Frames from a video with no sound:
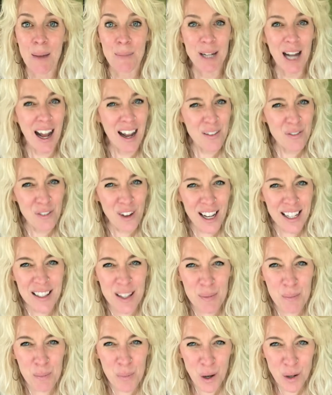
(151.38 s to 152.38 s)
But I find
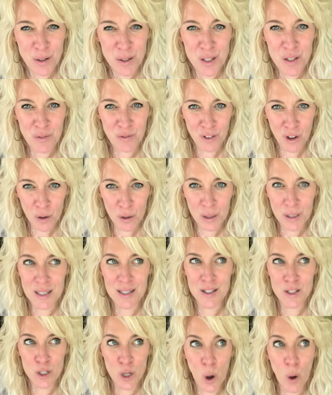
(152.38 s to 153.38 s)
that most
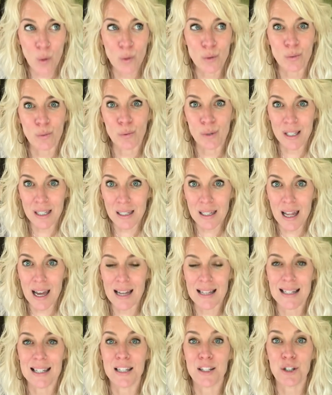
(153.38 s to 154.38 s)
vocalists don't
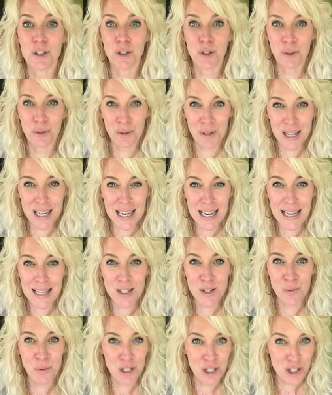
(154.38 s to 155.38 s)
realize the degree
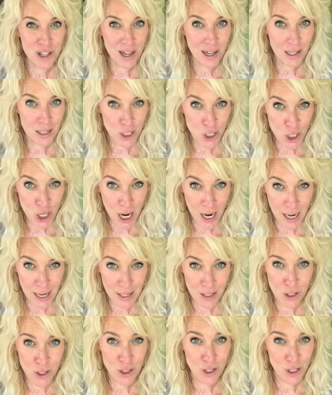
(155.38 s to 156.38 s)
to which they can
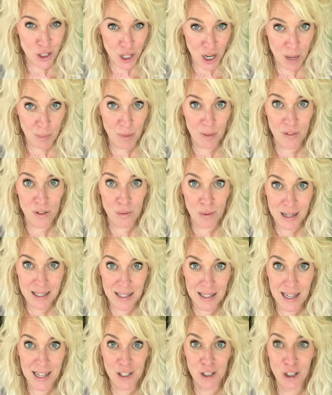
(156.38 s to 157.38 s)
change the shape of the
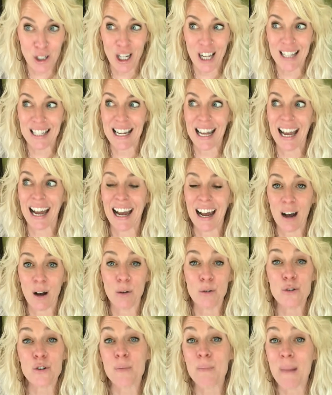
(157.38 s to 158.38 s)
resonator and how
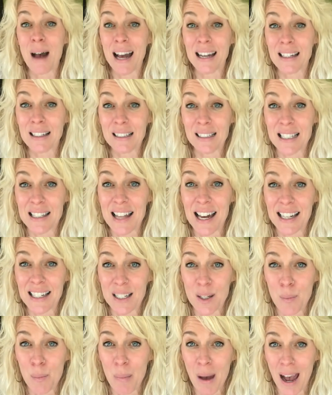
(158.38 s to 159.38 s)
dramatically that
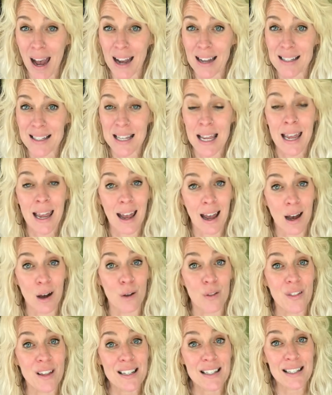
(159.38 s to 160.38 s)
impacts how
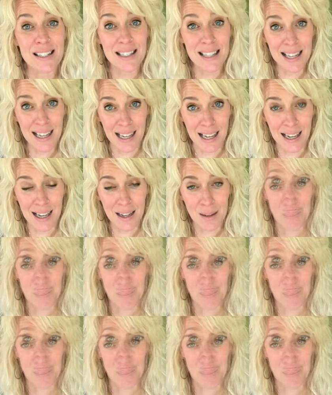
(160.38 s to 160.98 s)
they sing.